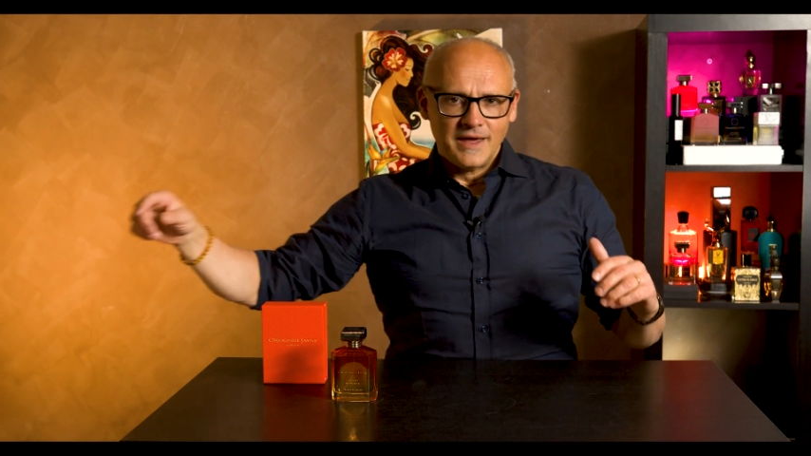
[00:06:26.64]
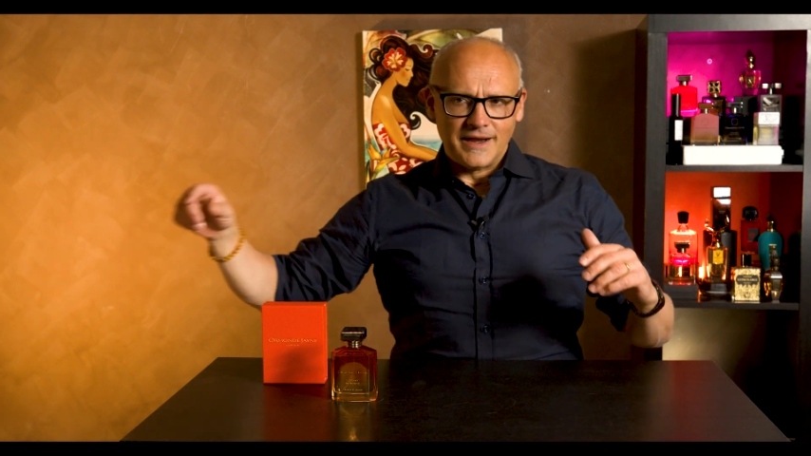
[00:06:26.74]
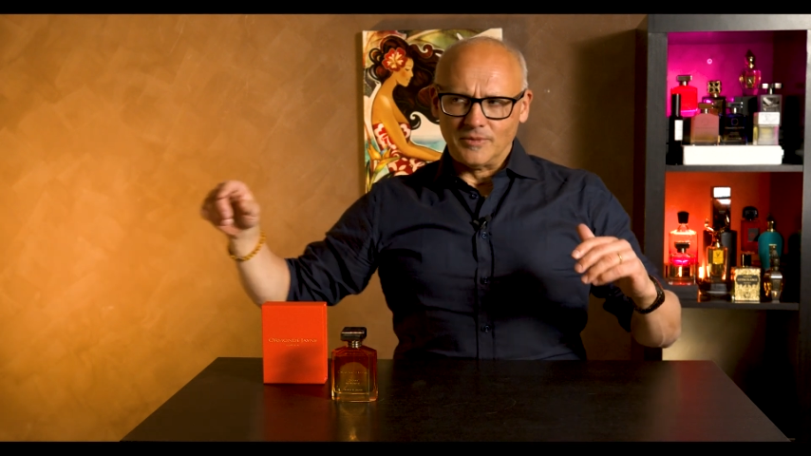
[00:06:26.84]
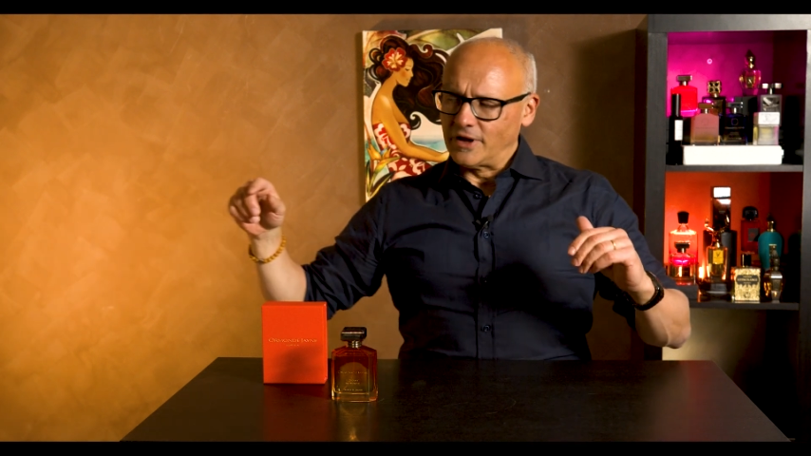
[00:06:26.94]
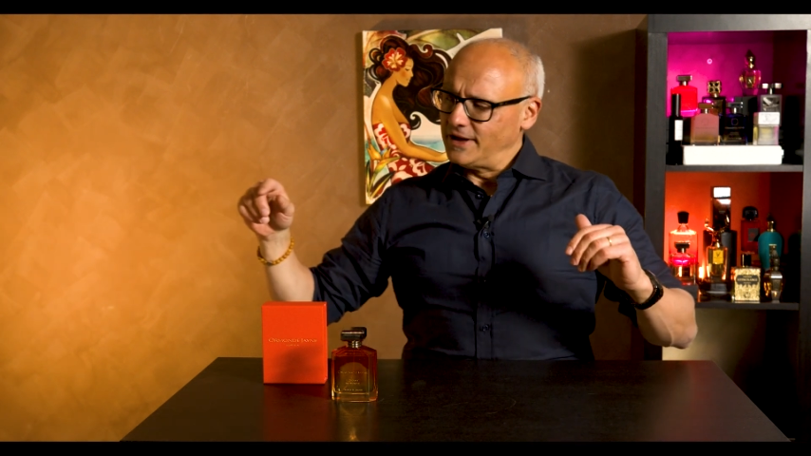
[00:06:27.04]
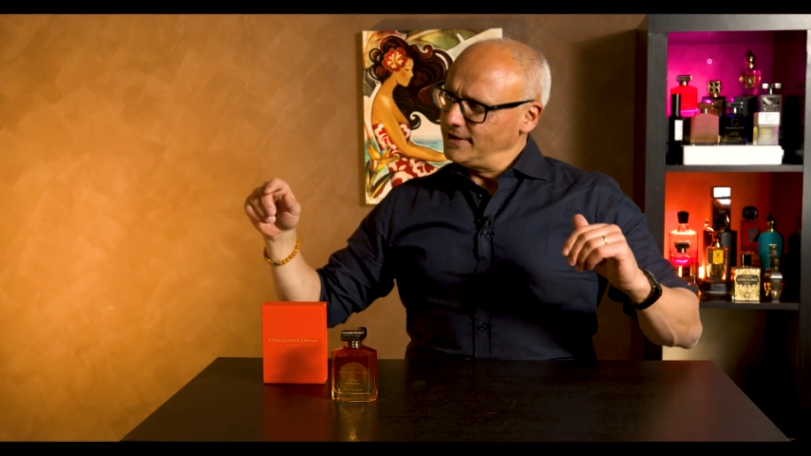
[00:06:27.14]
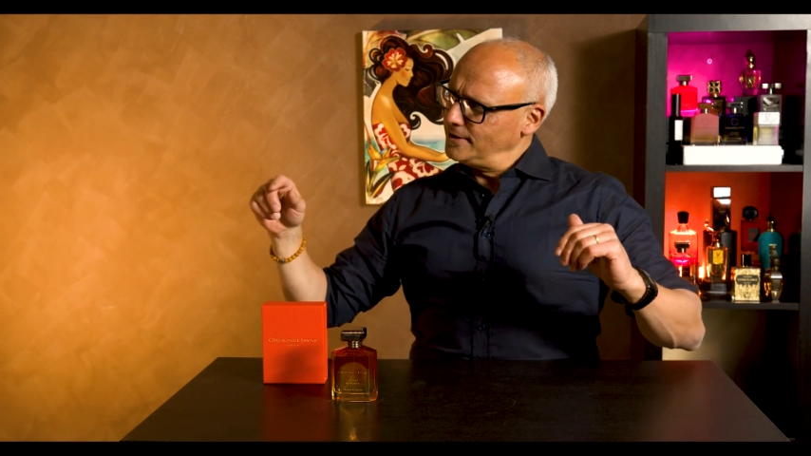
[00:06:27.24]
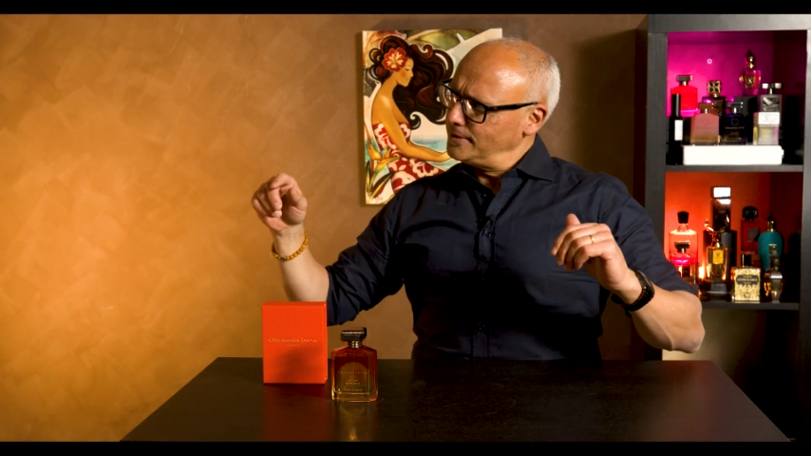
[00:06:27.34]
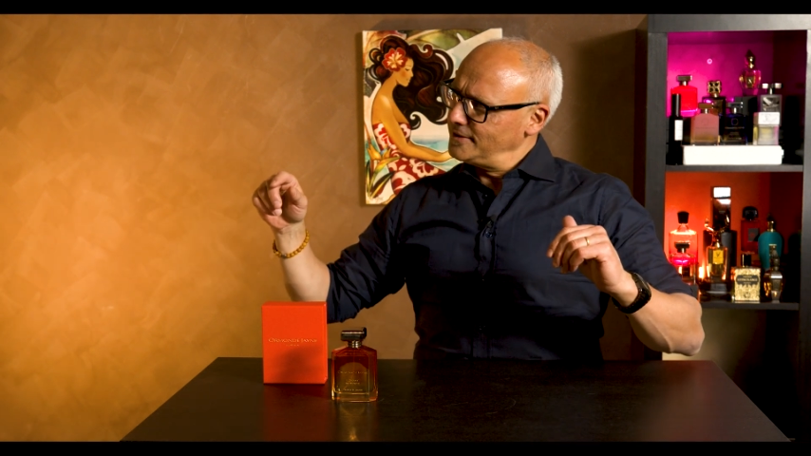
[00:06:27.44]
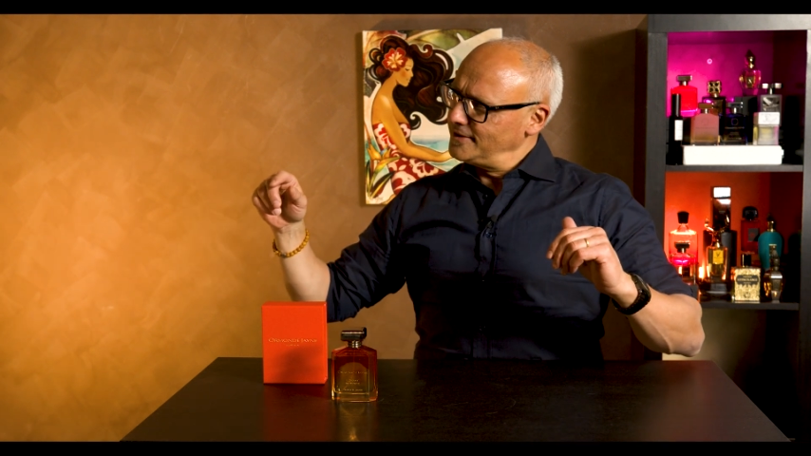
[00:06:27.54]
And I'm like,
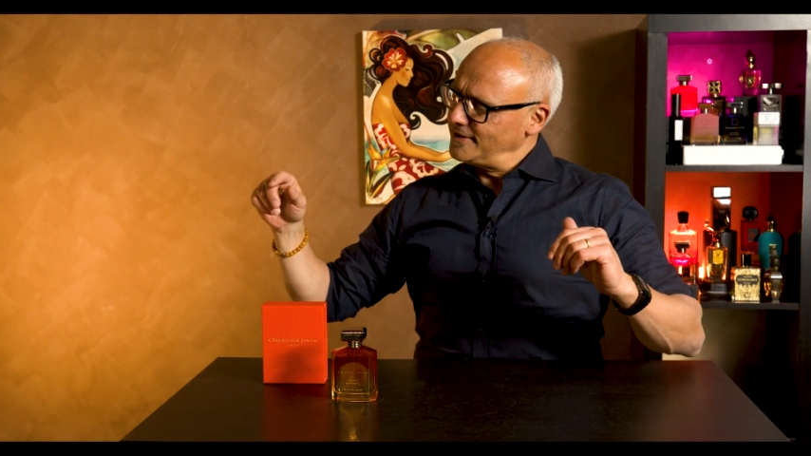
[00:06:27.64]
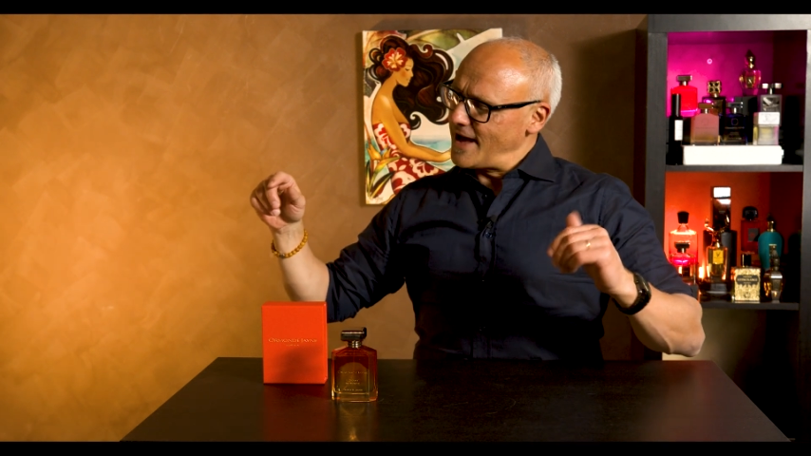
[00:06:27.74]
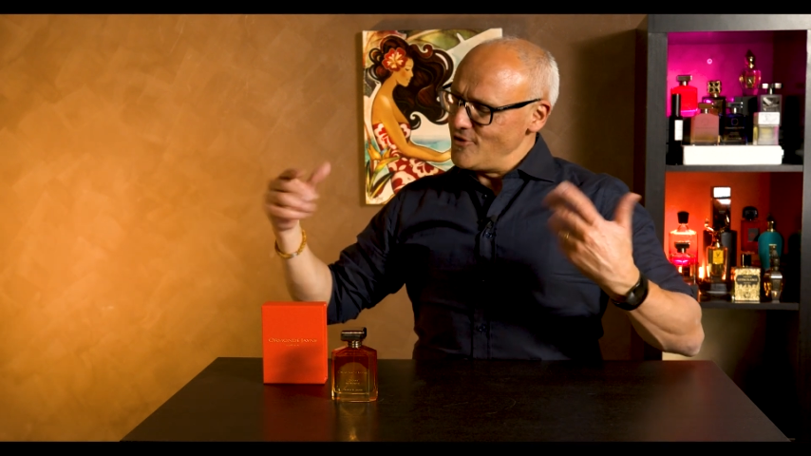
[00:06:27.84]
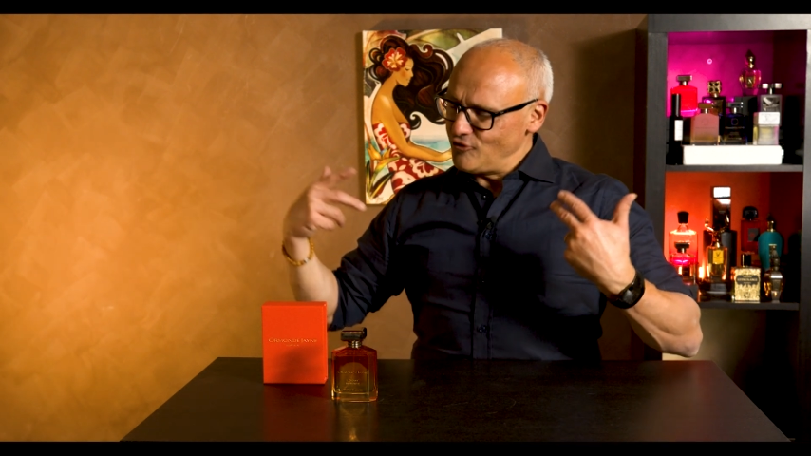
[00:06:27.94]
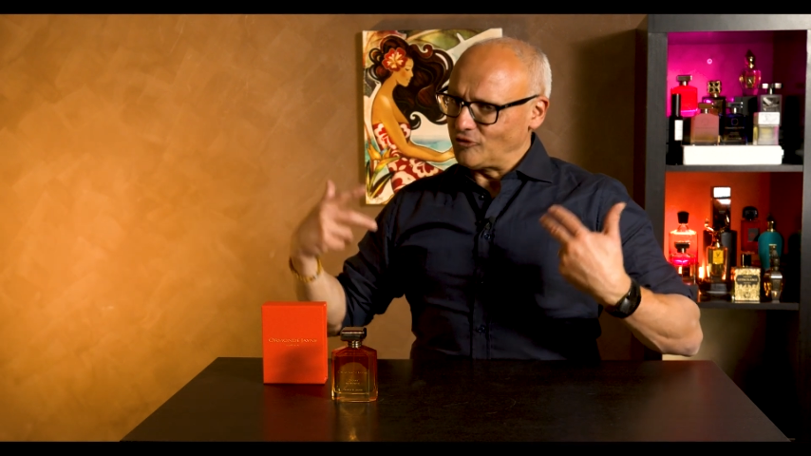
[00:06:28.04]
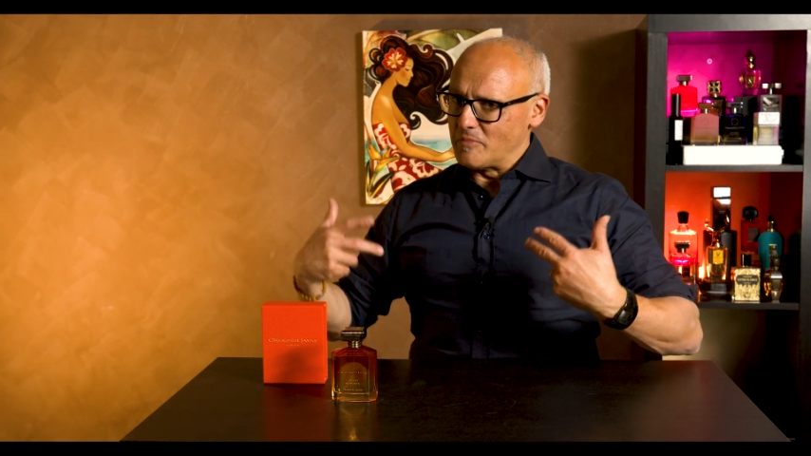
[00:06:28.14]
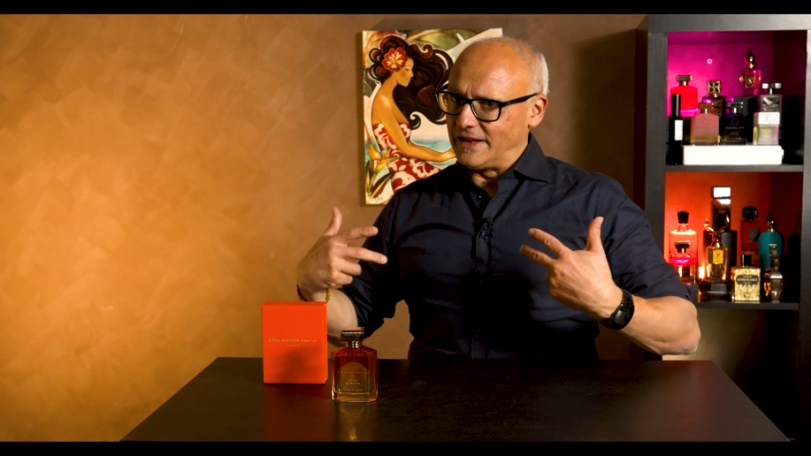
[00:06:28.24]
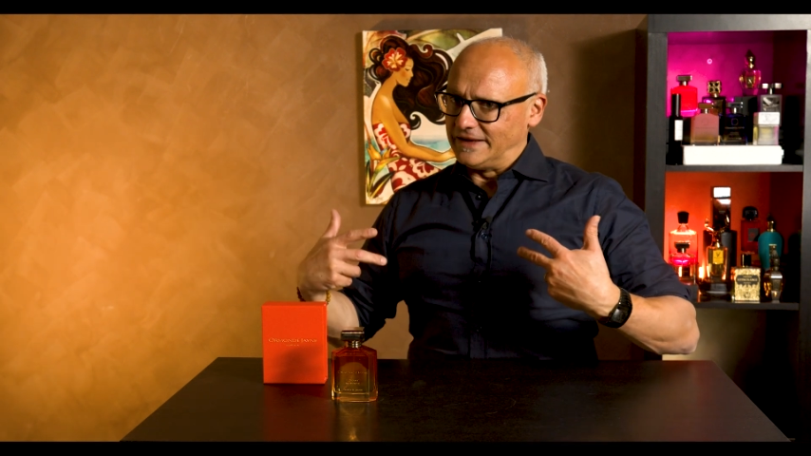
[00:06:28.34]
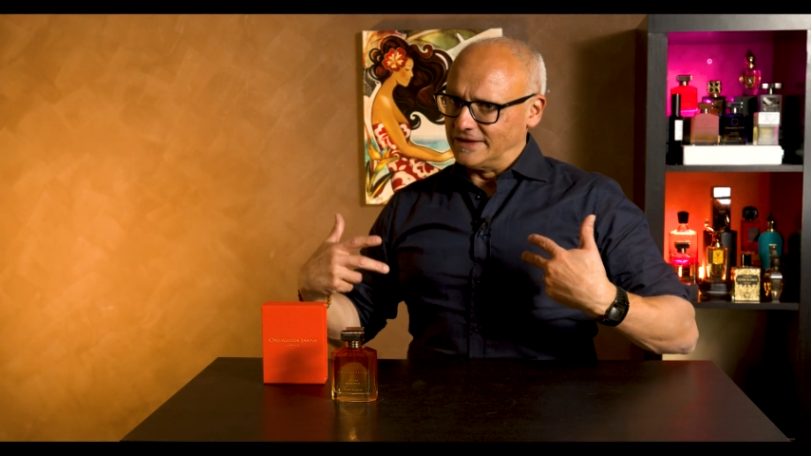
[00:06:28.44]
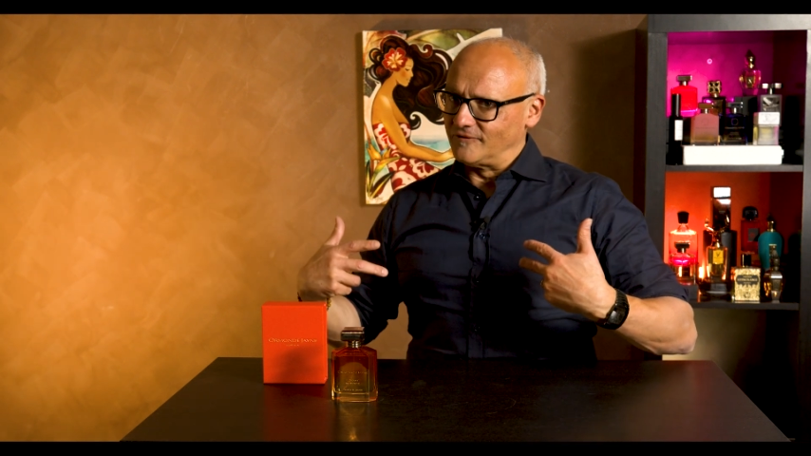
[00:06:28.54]
are you
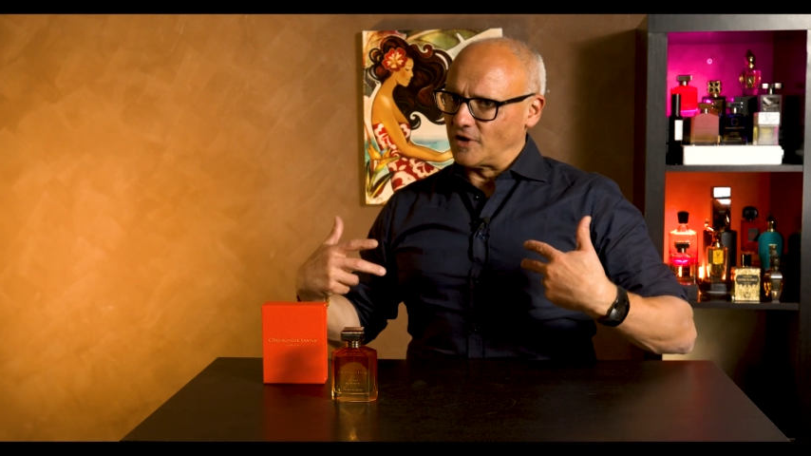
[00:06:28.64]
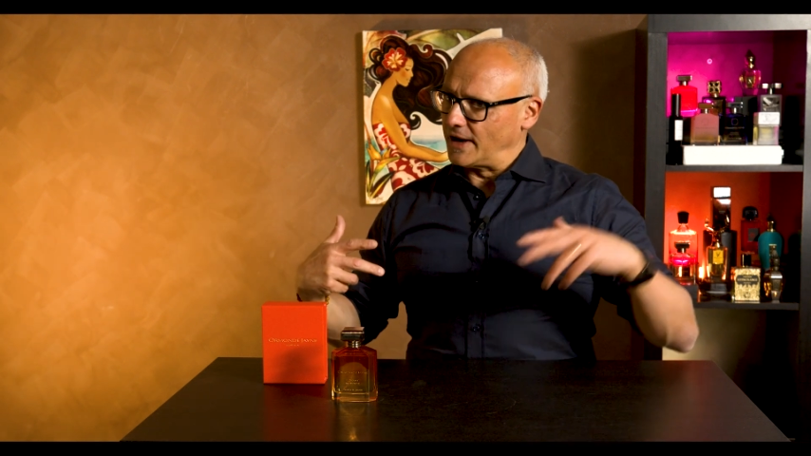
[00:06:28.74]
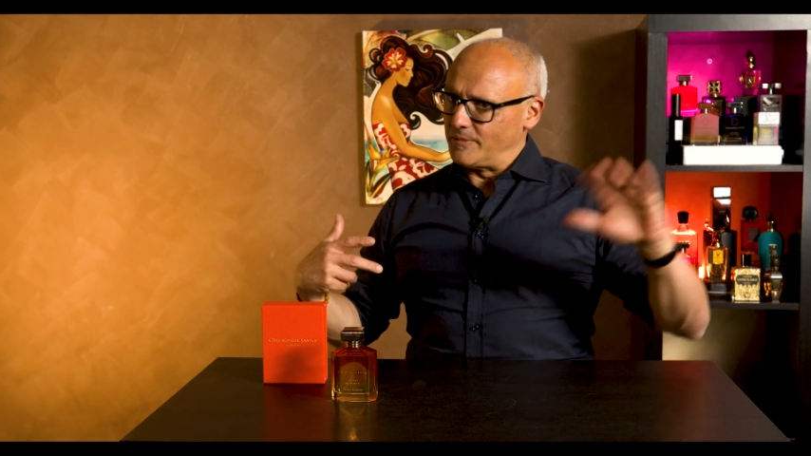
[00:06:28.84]
smelling Levant?